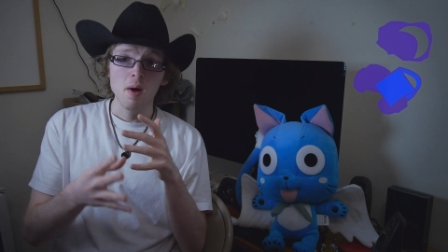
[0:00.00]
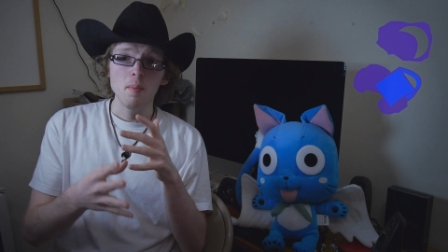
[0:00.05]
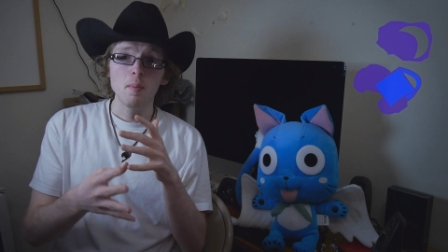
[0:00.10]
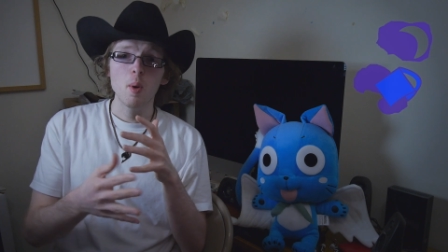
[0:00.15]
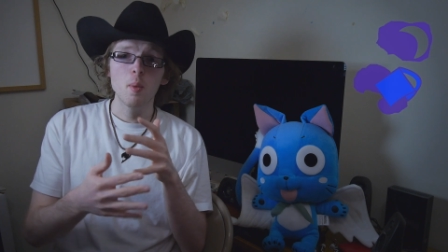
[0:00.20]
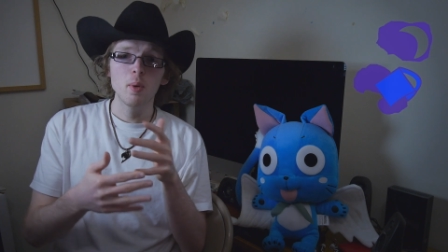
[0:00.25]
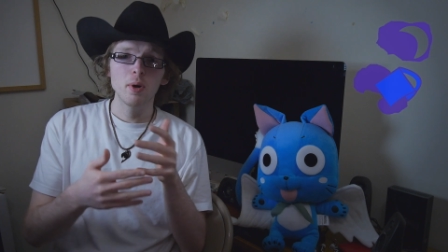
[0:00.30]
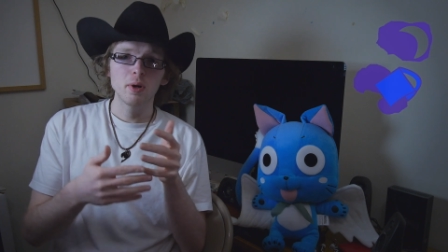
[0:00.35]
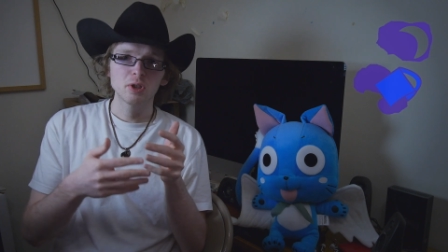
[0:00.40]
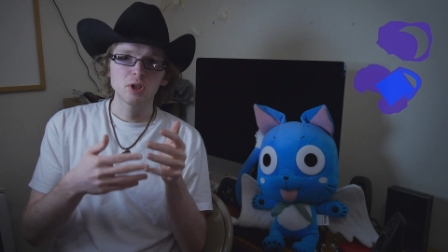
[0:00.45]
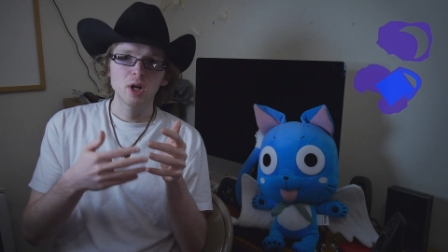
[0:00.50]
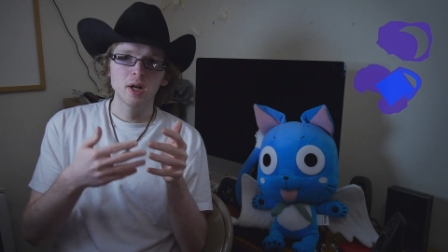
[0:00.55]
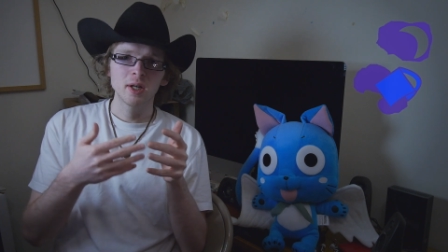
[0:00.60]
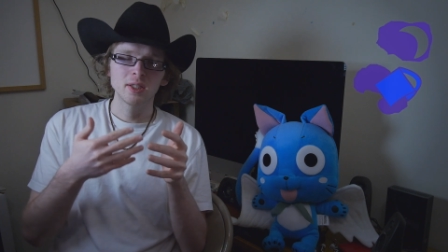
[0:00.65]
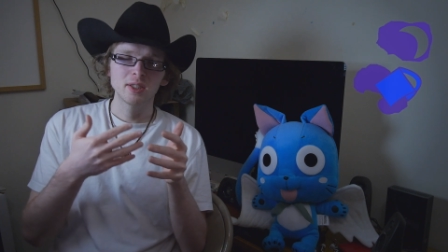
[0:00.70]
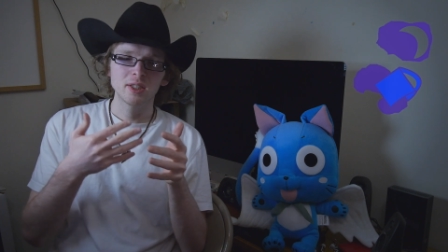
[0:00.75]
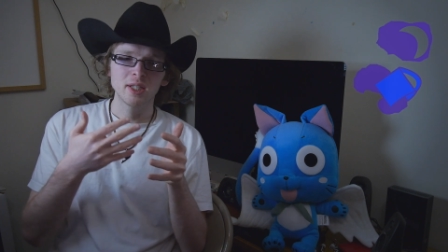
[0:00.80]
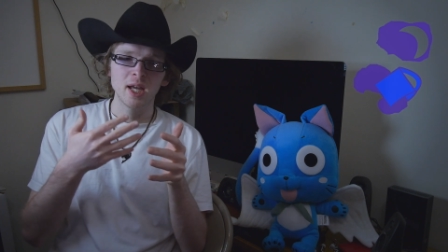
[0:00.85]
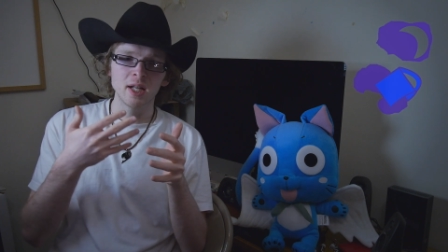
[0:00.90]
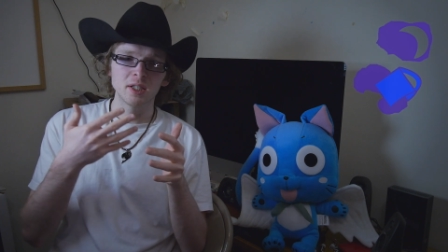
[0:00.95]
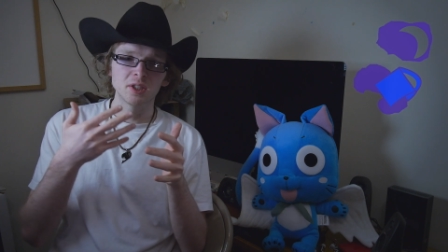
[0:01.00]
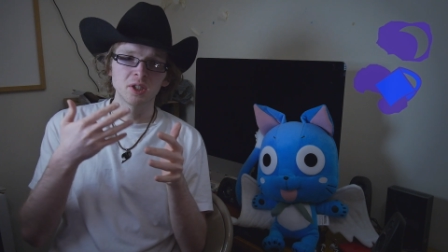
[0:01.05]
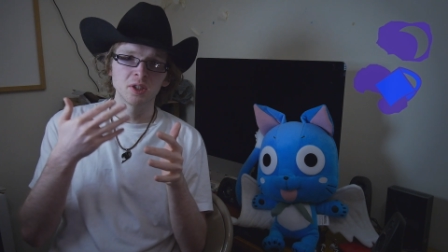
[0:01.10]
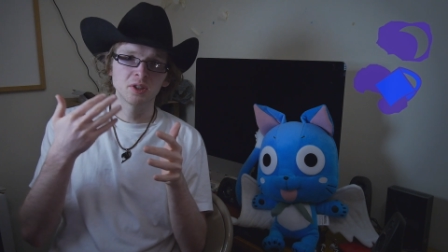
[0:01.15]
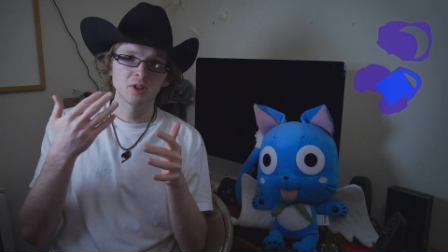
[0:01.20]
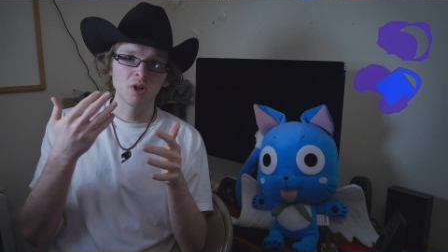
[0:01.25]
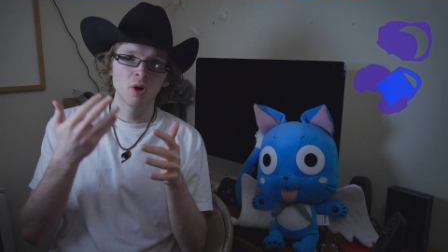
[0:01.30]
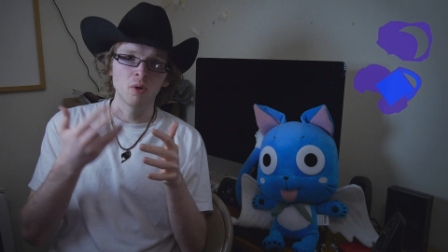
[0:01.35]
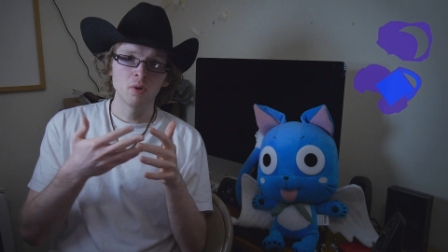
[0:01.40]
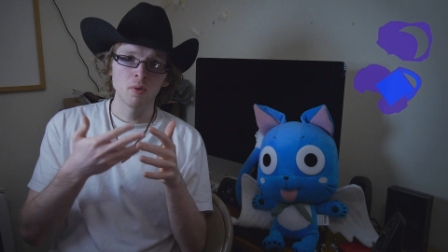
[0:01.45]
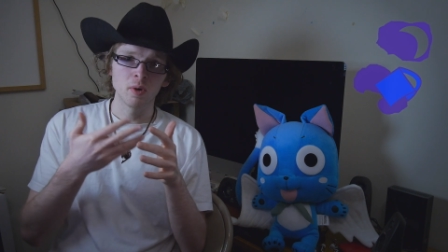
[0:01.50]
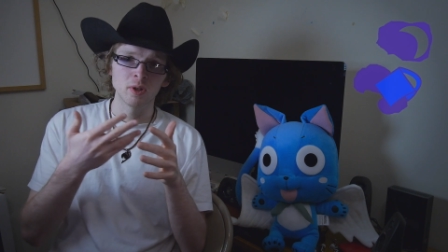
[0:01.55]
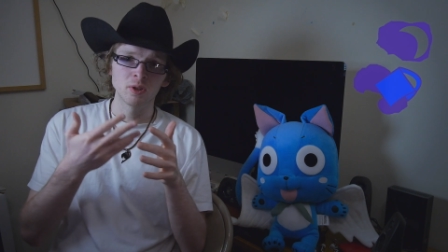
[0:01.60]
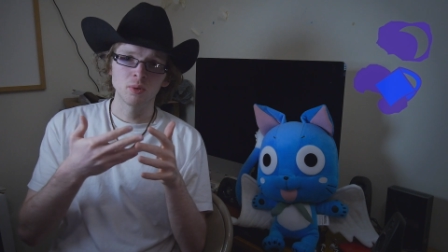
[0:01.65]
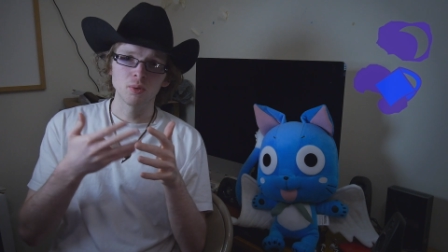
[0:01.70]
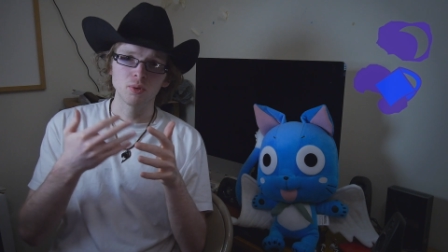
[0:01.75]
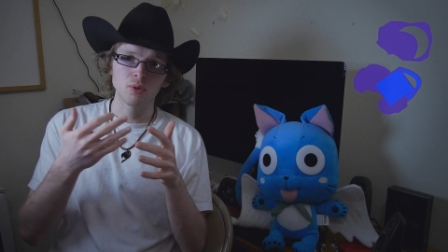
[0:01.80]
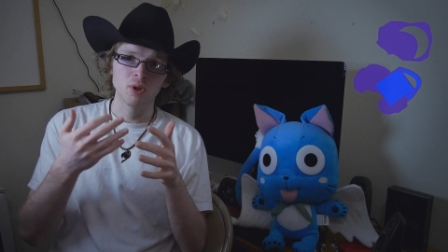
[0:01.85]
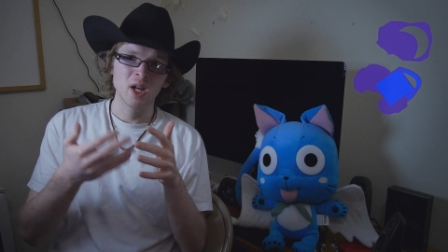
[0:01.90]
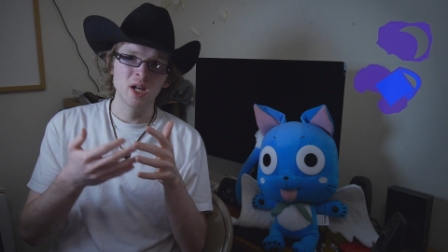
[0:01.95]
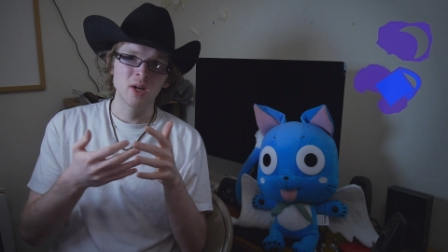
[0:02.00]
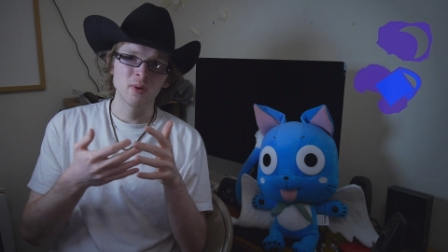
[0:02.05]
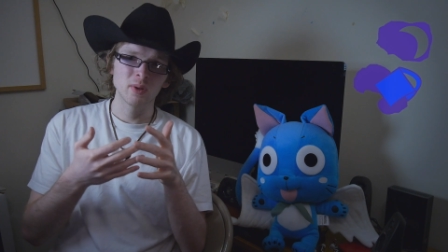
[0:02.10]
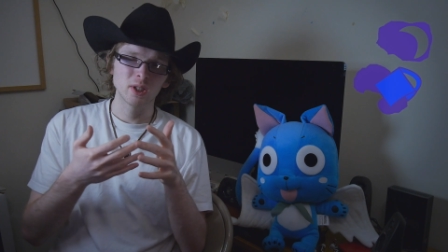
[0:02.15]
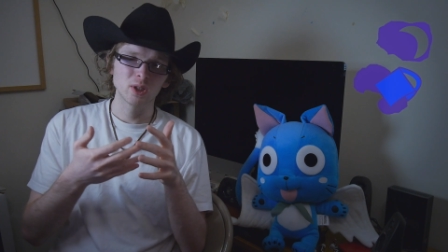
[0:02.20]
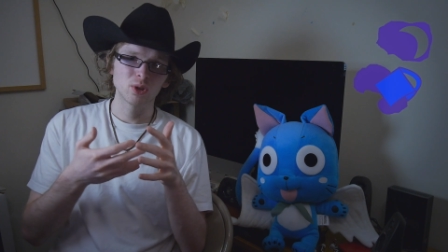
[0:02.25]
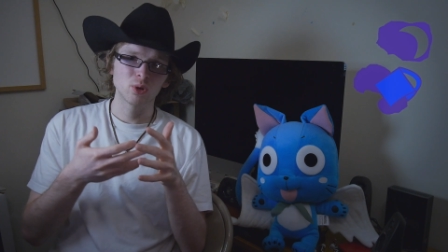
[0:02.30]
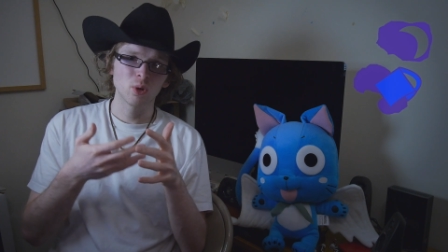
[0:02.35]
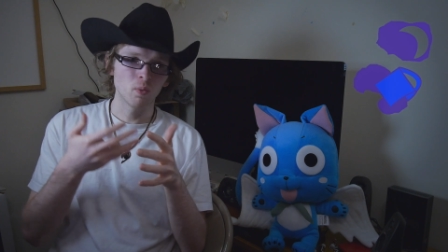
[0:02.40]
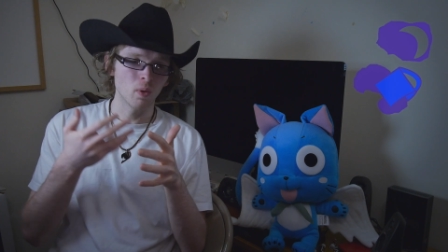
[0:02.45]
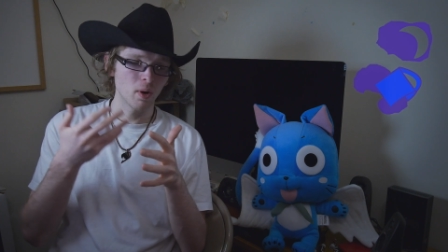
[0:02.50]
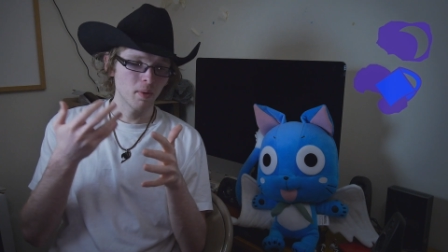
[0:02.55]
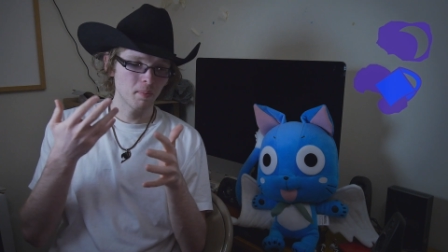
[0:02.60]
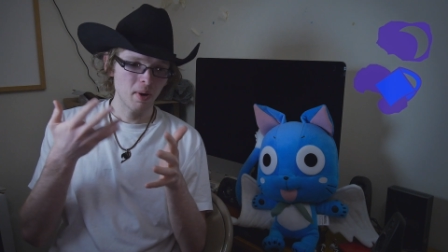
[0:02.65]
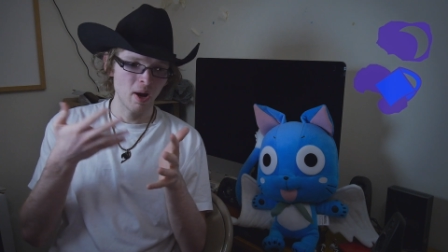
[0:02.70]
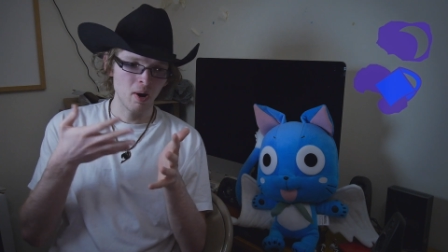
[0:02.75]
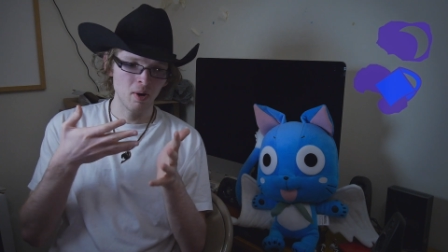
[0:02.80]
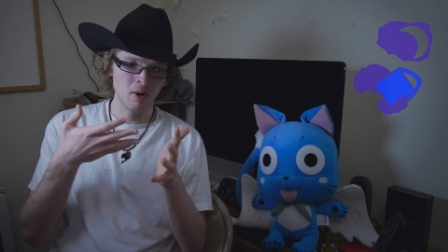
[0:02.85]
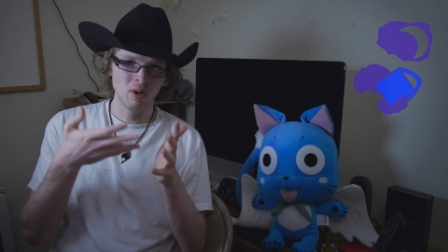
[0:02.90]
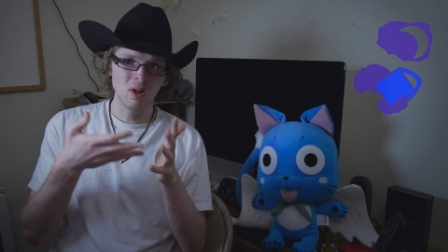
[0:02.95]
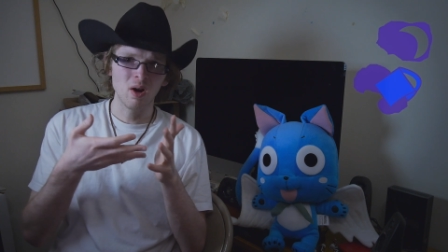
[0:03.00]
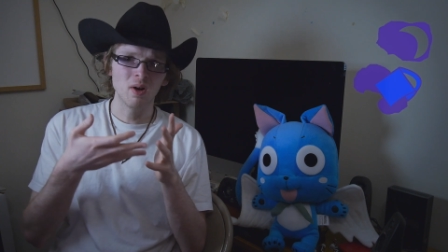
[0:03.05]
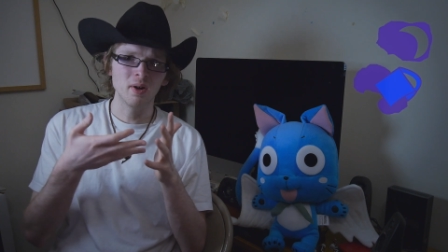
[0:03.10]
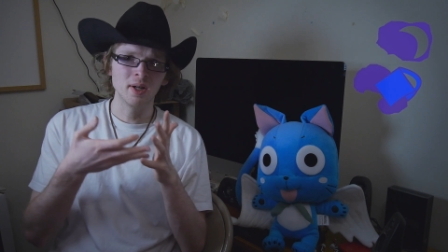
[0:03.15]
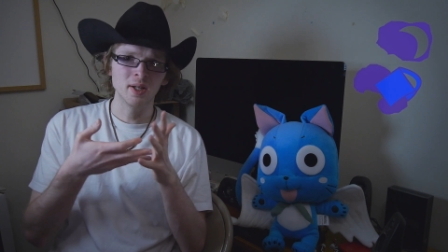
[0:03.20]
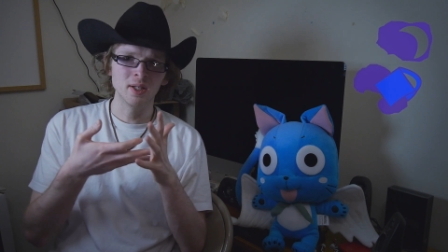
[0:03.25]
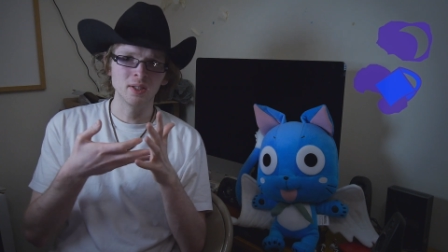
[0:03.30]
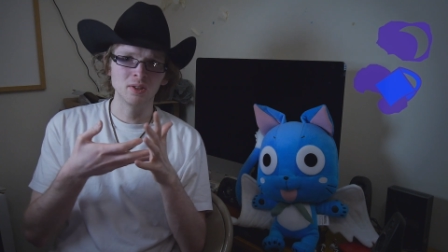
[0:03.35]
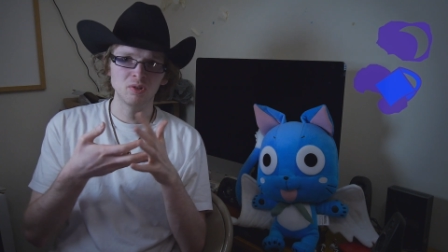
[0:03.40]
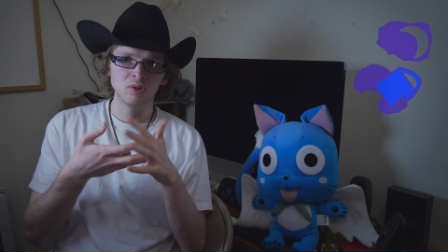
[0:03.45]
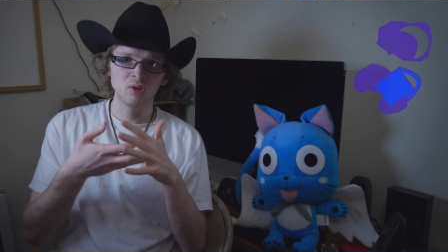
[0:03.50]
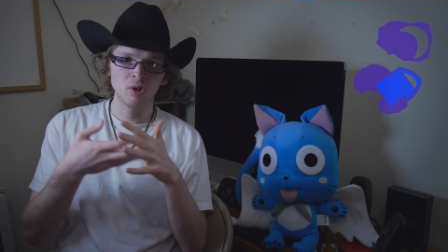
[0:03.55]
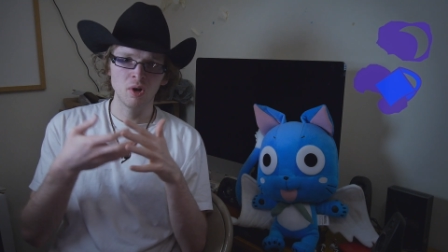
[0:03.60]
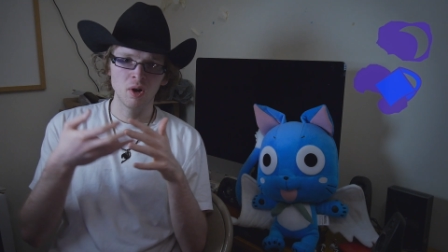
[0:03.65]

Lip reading: but when you're trying to say it's its own original thing, which is sort of what parody law is,